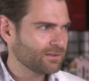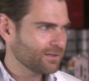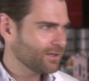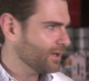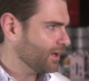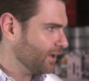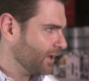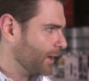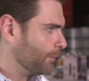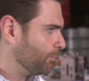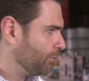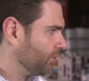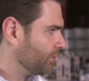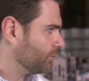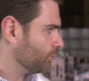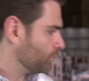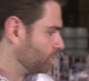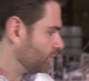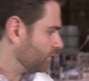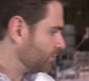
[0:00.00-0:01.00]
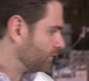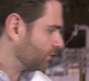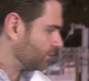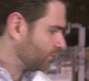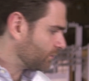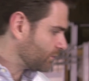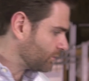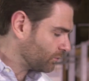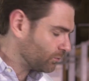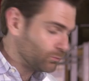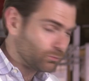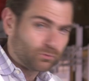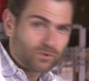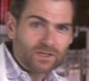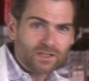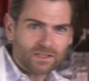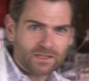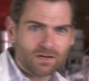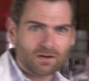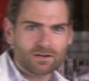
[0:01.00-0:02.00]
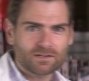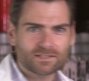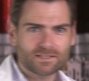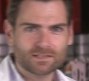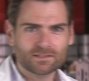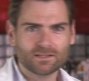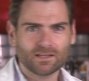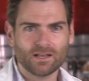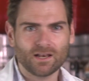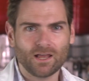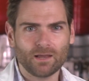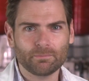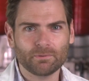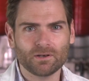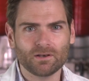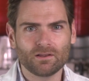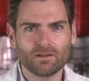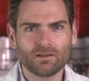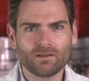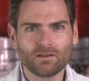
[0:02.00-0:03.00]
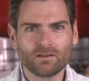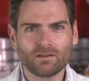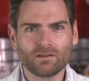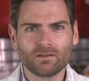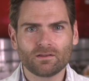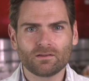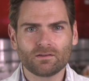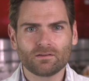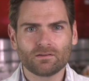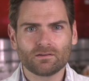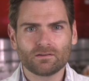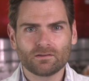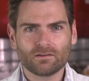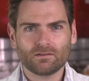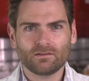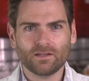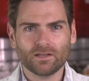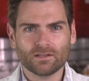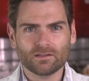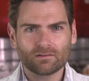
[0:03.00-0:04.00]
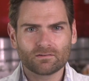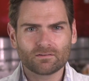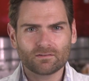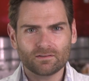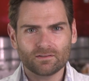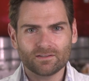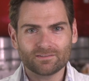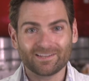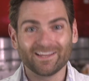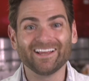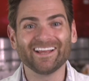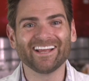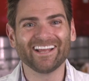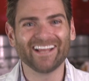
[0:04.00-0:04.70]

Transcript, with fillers: Yeah, I'm pulling really hard to get that happen. Like this.